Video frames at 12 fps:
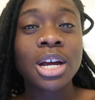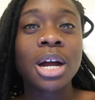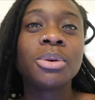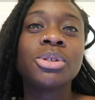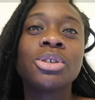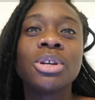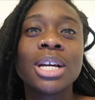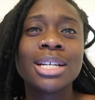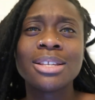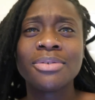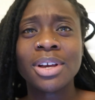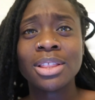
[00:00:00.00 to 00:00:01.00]
I will show you
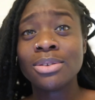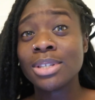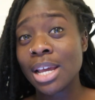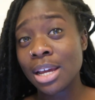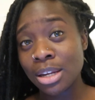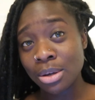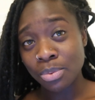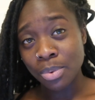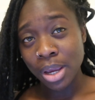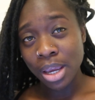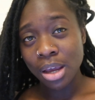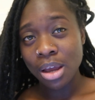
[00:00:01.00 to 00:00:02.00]
guys if I lose any
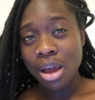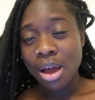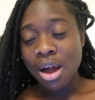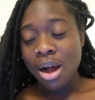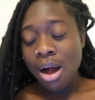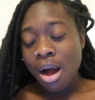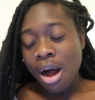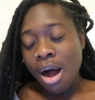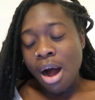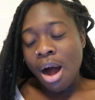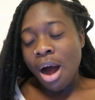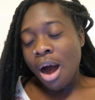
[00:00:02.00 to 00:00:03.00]
weight.
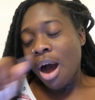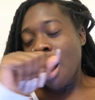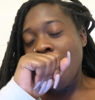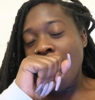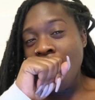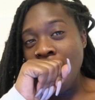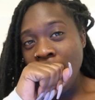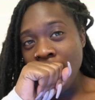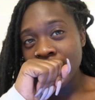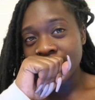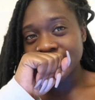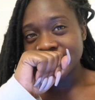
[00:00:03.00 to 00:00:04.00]

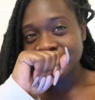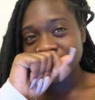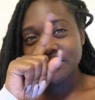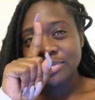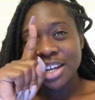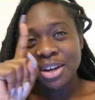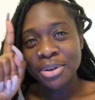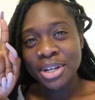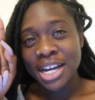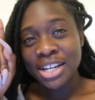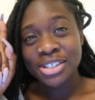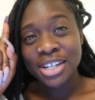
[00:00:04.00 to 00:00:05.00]
I will
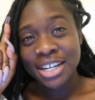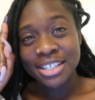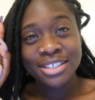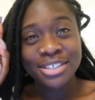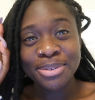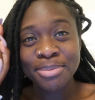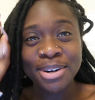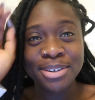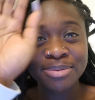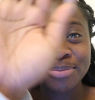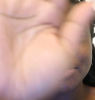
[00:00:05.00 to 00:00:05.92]
catch you guys tomorrow.